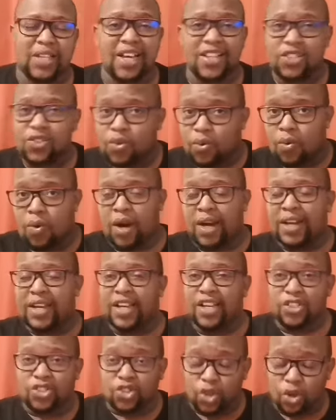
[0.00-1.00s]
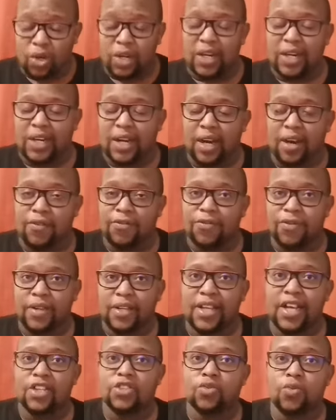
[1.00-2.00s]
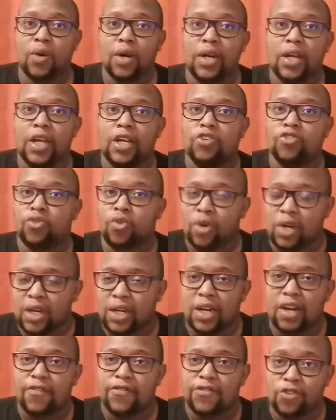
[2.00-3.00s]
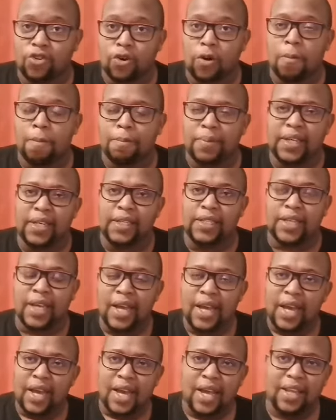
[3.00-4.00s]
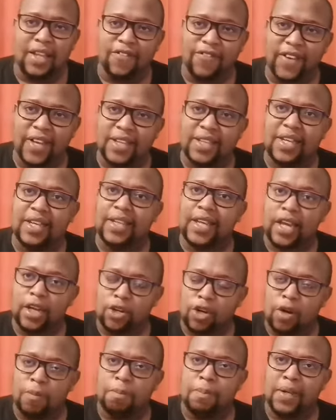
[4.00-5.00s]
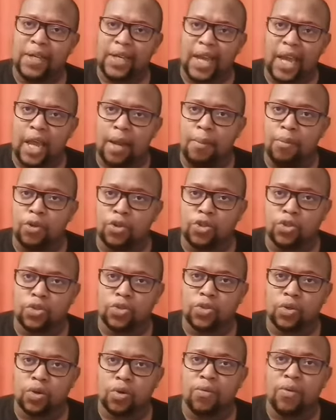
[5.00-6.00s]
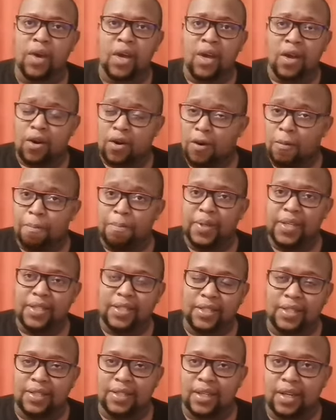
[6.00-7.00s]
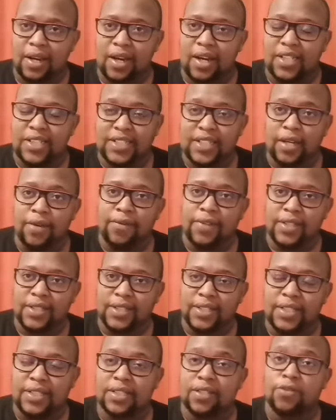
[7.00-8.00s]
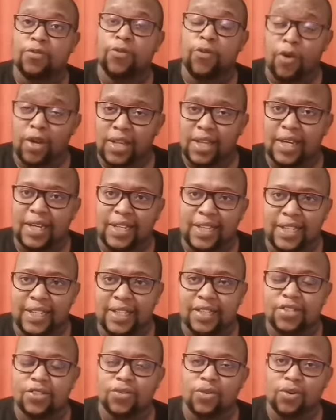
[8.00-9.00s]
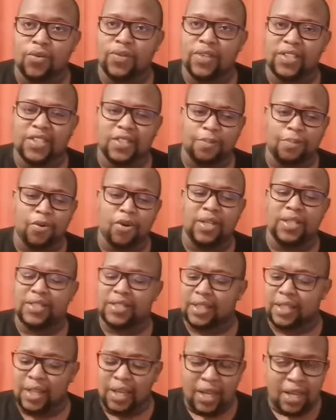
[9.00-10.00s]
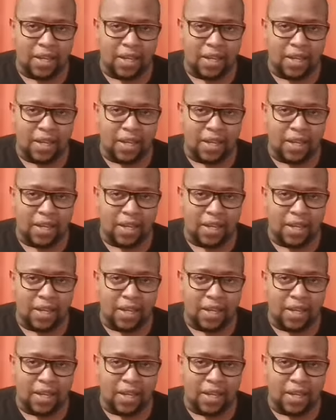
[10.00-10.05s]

That's what is good enough. That squad is good enough to compete. And the fact that they're not being able to sort of compete till the last day of the season for the league is sort of disappointing.